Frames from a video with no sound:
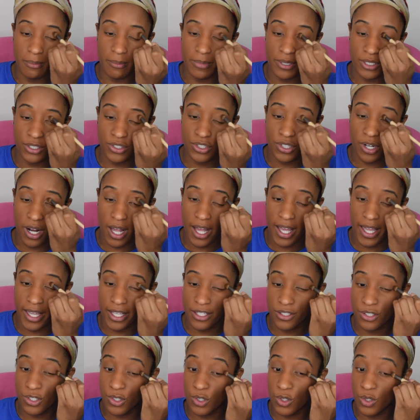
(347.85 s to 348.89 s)
been
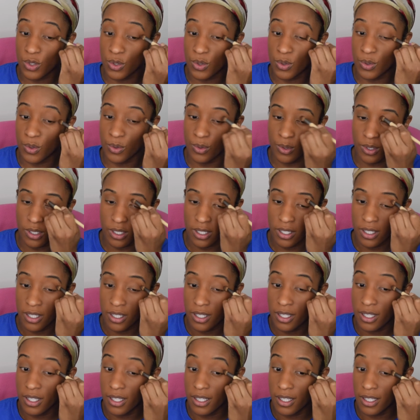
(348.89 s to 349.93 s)
trying to
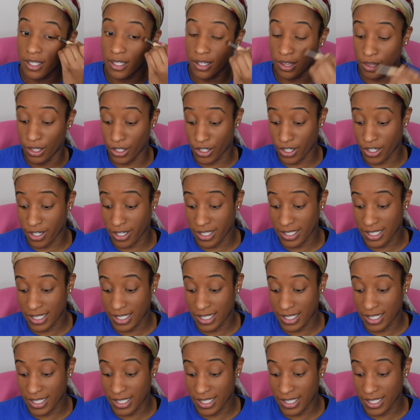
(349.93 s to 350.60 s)
learn